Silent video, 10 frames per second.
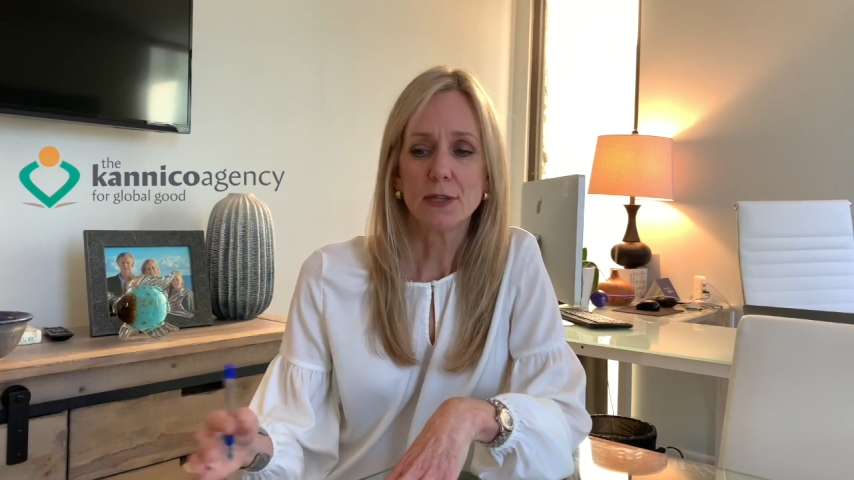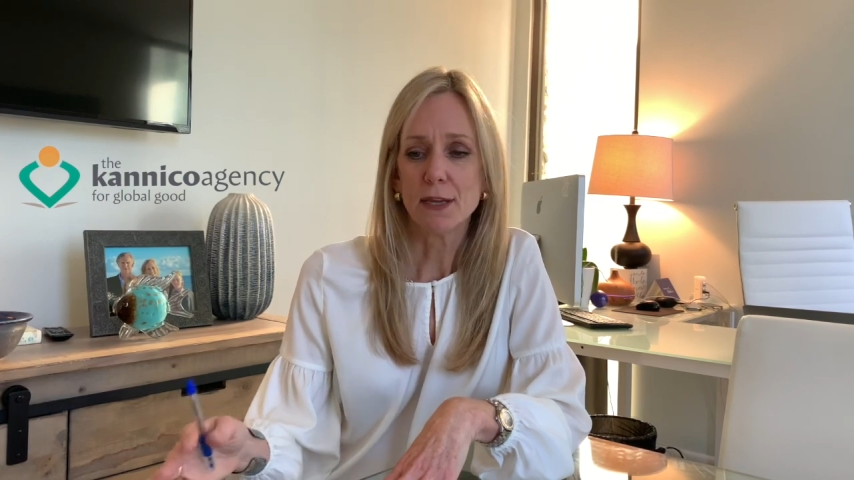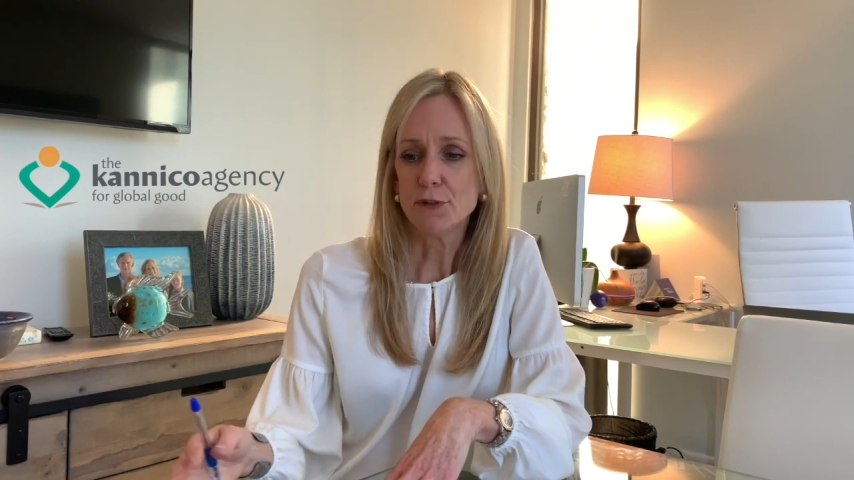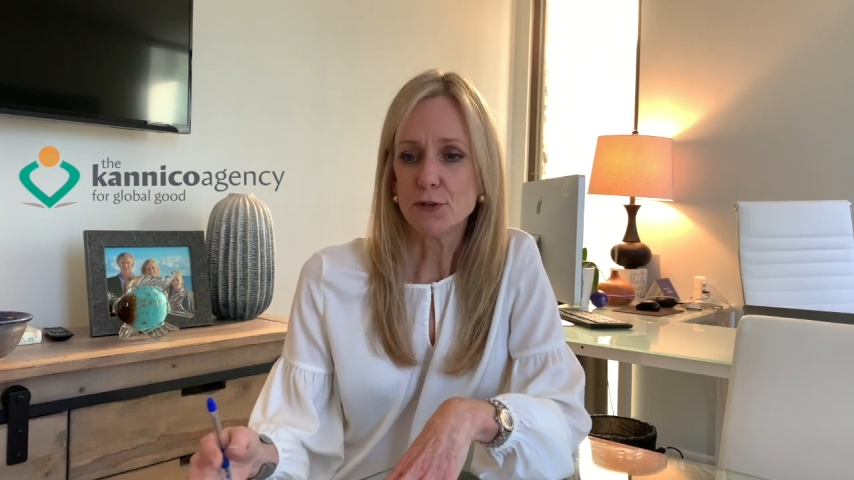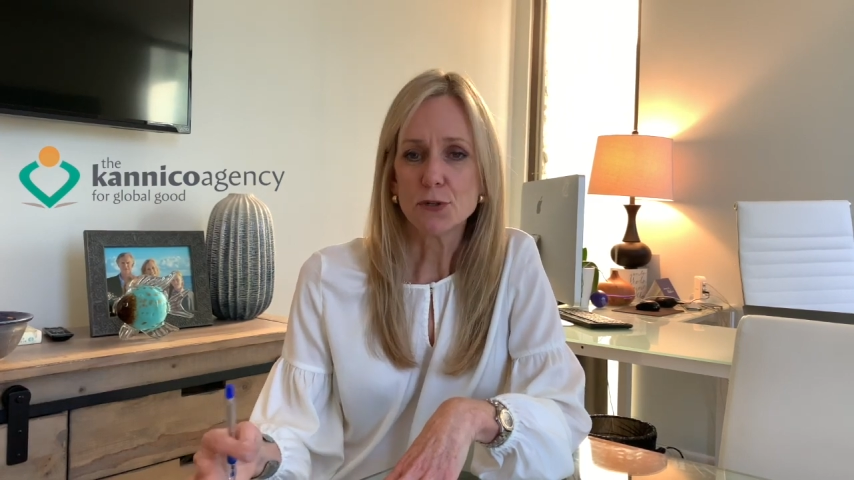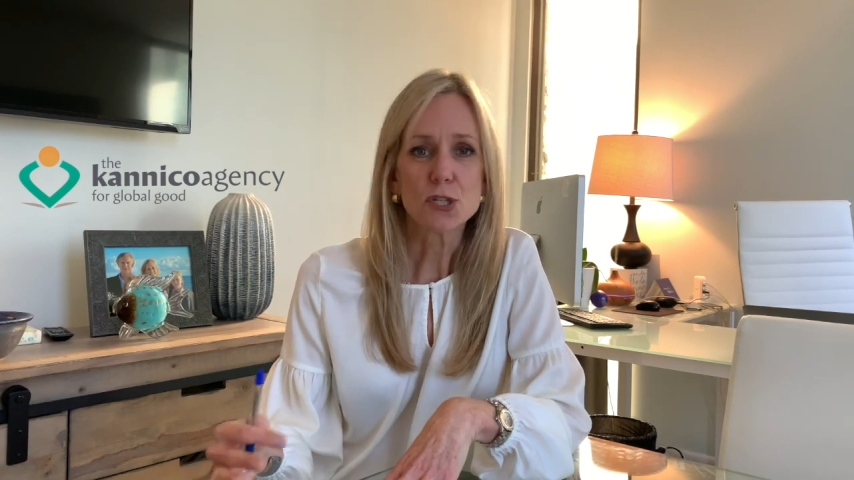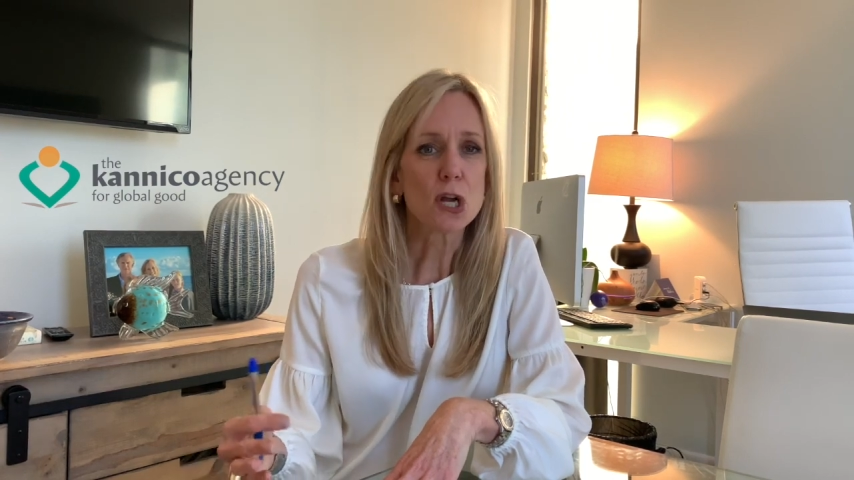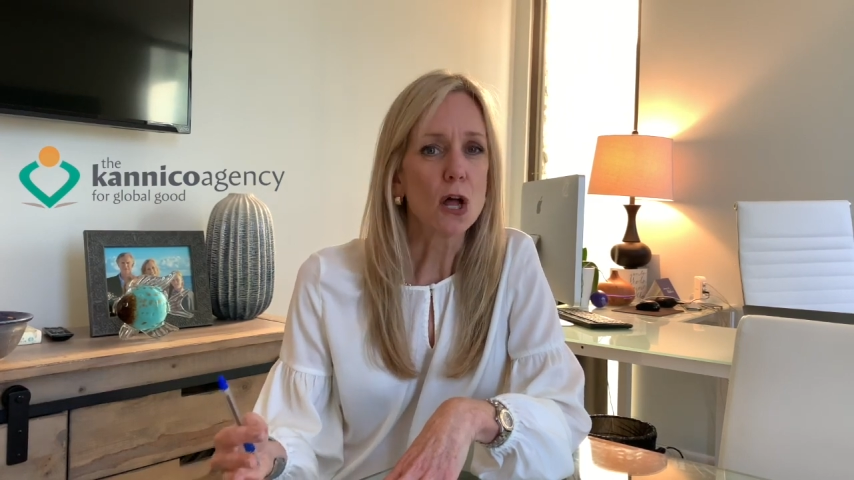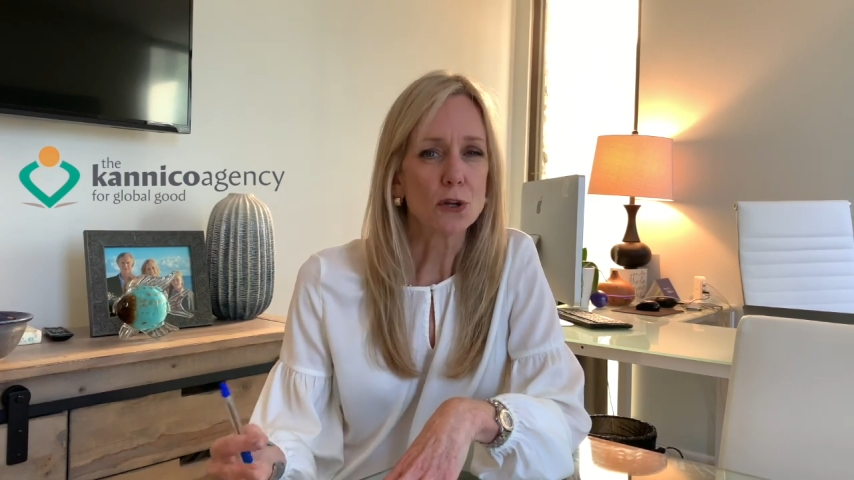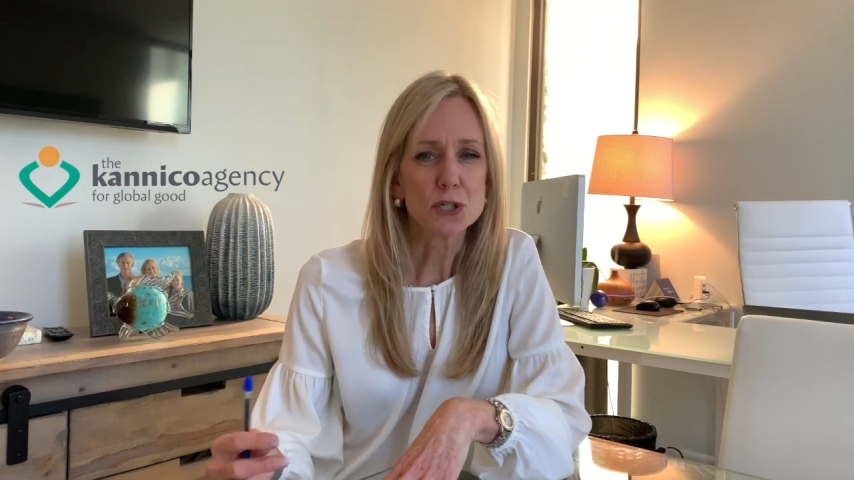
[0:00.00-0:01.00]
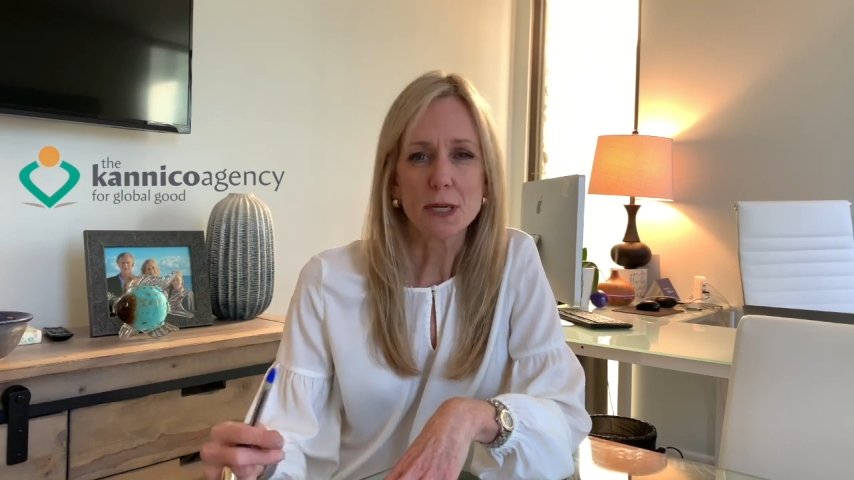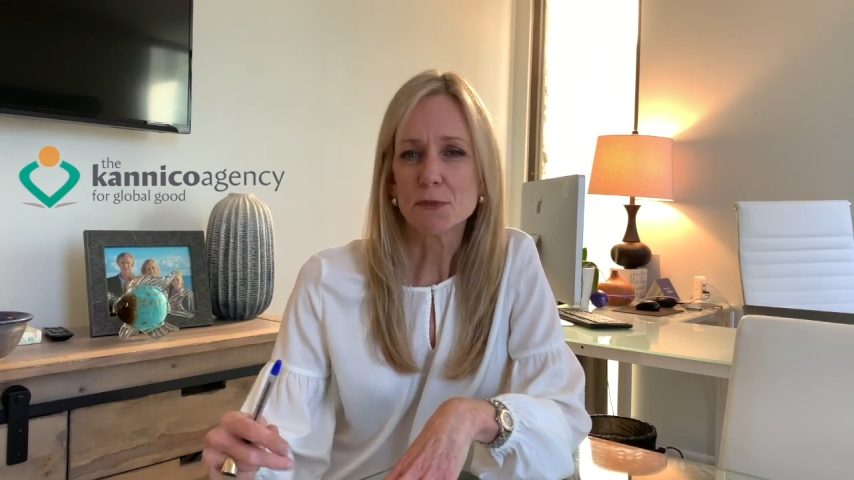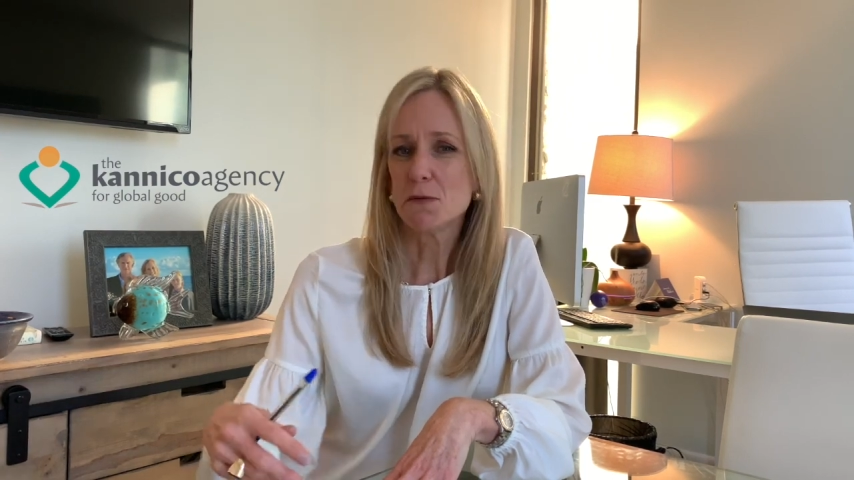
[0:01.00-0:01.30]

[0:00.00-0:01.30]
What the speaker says: If you do scholarships,